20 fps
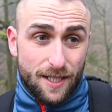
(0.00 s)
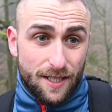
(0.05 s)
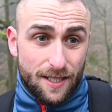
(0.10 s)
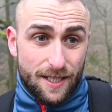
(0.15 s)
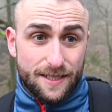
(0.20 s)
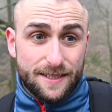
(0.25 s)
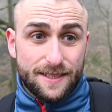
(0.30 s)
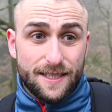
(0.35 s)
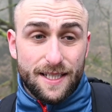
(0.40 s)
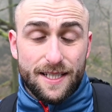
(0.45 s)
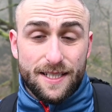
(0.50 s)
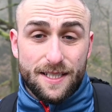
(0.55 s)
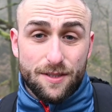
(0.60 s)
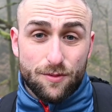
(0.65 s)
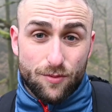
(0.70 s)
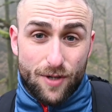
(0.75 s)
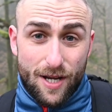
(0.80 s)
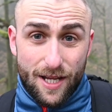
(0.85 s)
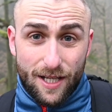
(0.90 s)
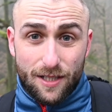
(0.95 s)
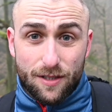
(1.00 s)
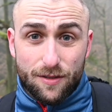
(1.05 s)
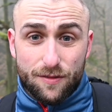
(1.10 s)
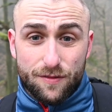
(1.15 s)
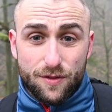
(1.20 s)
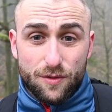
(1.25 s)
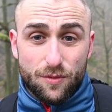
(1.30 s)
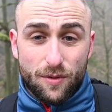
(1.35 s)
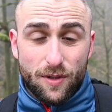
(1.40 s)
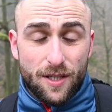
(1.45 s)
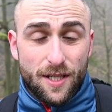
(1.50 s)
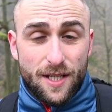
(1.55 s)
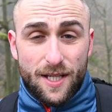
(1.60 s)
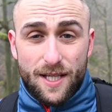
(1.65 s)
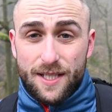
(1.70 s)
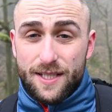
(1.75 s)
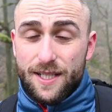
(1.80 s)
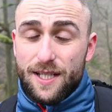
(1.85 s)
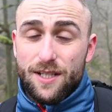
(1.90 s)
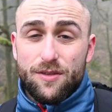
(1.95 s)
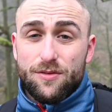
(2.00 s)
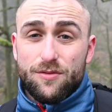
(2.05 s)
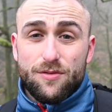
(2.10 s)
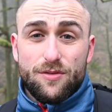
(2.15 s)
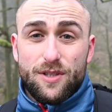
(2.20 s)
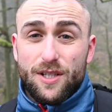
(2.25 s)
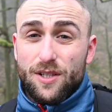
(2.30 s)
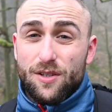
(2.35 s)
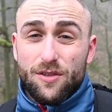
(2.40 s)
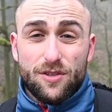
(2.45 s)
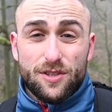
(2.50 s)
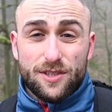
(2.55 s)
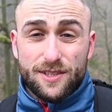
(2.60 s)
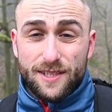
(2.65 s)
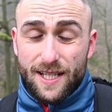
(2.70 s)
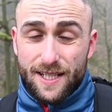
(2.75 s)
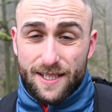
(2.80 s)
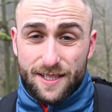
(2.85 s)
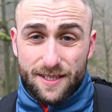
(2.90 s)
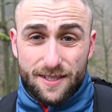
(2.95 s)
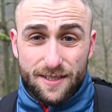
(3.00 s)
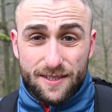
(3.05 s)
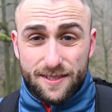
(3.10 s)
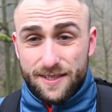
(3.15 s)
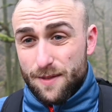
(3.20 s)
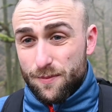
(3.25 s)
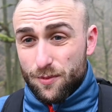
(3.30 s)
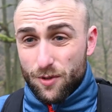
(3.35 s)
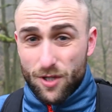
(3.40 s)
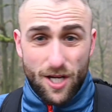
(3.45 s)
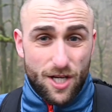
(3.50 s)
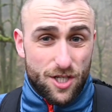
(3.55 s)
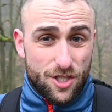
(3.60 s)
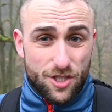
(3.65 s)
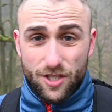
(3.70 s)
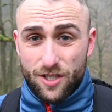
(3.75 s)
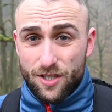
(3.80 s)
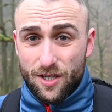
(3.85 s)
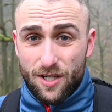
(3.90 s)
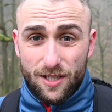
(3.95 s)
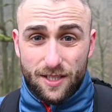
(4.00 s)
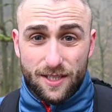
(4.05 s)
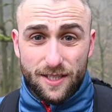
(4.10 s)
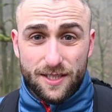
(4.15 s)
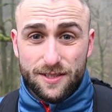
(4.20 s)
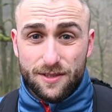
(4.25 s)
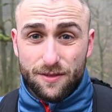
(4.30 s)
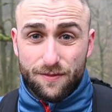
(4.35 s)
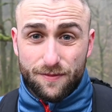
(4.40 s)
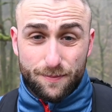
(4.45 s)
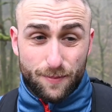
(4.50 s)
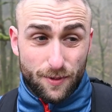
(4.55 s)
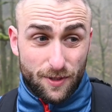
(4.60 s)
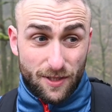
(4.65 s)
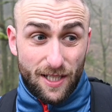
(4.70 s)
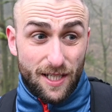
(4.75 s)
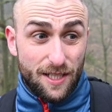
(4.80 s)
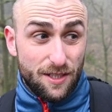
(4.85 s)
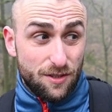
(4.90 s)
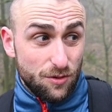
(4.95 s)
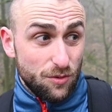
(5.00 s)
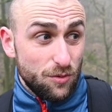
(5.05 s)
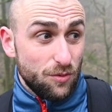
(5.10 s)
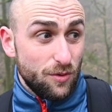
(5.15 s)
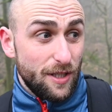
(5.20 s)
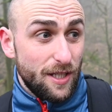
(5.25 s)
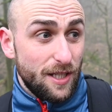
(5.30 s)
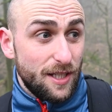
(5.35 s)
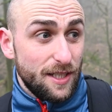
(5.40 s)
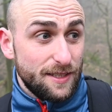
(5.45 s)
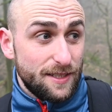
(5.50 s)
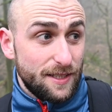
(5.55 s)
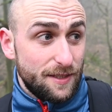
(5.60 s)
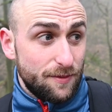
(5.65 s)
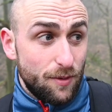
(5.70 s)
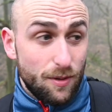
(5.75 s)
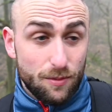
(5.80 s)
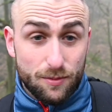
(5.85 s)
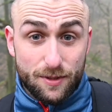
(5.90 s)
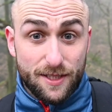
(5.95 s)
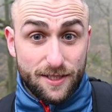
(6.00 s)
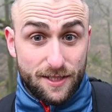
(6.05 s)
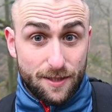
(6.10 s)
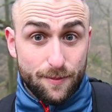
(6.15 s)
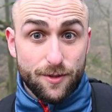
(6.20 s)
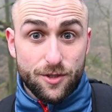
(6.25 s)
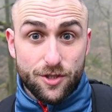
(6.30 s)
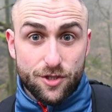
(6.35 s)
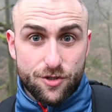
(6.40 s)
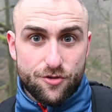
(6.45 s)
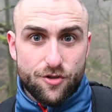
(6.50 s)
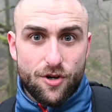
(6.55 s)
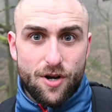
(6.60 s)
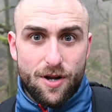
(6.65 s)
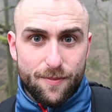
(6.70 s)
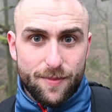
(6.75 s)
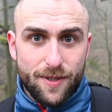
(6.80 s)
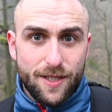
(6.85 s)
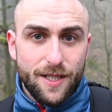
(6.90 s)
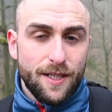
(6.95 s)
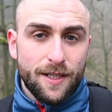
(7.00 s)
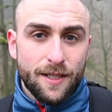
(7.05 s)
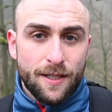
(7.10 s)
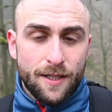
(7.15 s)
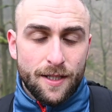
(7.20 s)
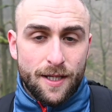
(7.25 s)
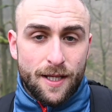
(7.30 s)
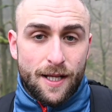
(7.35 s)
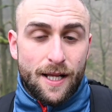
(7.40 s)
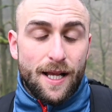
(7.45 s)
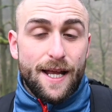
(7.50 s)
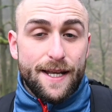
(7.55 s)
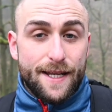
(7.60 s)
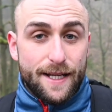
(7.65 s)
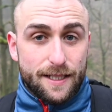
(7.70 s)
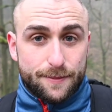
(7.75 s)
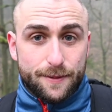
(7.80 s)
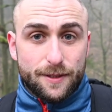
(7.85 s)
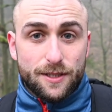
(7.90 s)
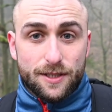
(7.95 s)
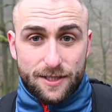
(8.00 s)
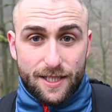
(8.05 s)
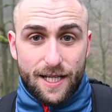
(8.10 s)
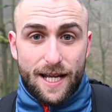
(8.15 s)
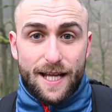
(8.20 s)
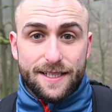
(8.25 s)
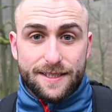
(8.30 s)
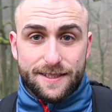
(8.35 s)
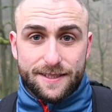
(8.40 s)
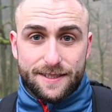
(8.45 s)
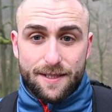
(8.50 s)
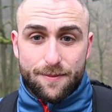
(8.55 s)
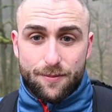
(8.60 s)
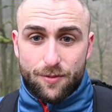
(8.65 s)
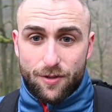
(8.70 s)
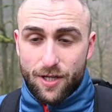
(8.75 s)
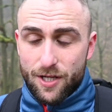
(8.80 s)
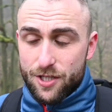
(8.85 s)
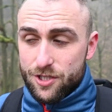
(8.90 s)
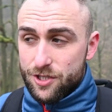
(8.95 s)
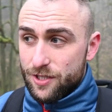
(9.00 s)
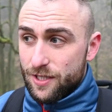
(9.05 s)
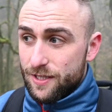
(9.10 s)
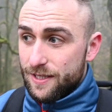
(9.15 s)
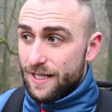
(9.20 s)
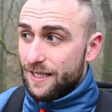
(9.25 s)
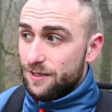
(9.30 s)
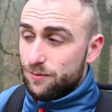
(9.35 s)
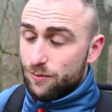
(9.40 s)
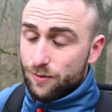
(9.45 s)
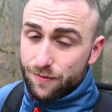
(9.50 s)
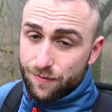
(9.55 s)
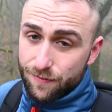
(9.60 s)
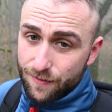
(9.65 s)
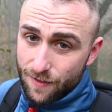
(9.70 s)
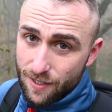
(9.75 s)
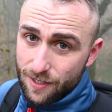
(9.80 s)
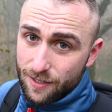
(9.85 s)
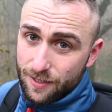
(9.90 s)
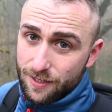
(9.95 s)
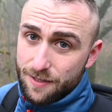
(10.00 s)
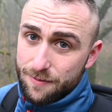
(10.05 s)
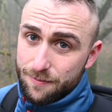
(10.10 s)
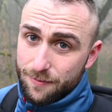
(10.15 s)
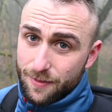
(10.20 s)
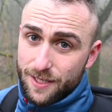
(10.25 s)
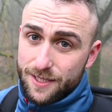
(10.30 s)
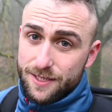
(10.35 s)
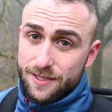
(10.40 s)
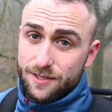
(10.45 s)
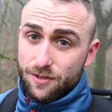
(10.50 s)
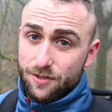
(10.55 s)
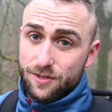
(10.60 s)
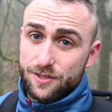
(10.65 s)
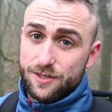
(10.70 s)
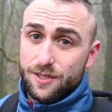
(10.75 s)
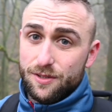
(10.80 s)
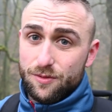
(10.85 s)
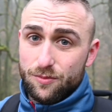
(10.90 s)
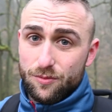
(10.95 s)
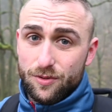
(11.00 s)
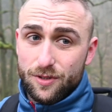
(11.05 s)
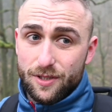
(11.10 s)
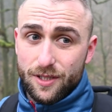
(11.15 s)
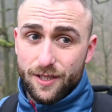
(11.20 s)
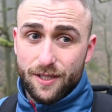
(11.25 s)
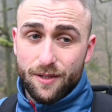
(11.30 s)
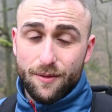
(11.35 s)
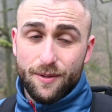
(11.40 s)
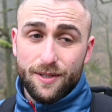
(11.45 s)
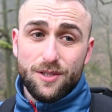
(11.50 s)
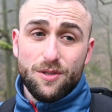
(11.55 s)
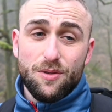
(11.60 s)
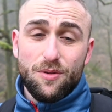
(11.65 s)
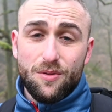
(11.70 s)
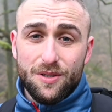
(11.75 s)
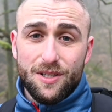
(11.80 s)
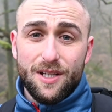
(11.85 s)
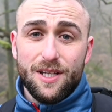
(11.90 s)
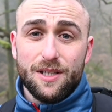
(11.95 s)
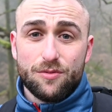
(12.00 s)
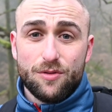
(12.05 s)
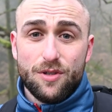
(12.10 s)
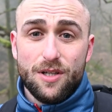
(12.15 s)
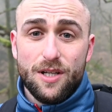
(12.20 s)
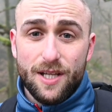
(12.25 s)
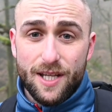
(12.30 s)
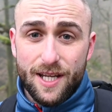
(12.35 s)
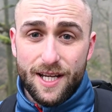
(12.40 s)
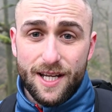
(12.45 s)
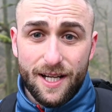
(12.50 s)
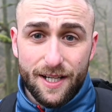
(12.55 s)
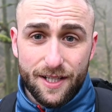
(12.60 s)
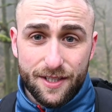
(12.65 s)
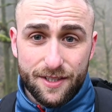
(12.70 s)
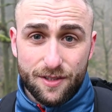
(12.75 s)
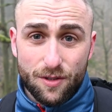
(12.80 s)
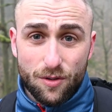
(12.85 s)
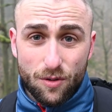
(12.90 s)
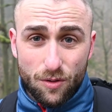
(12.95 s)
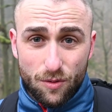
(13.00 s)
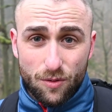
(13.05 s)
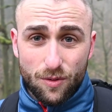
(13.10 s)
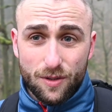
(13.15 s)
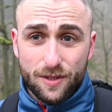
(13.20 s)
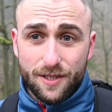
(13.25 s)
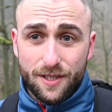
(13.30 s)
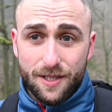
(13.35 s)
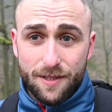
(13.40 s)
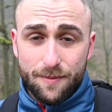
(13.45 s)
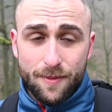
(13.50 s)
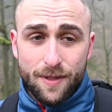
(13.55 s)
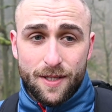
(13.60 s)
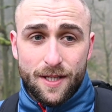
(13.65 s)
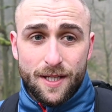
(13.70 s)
let's say the regular viewer, they don't understand separation and all this stuff, but they do realise that, wow, this image has drawn me in. And that's because it has a separation, and that's what fog and mist does in the woodland. Now, I don't like relying on it the whole time.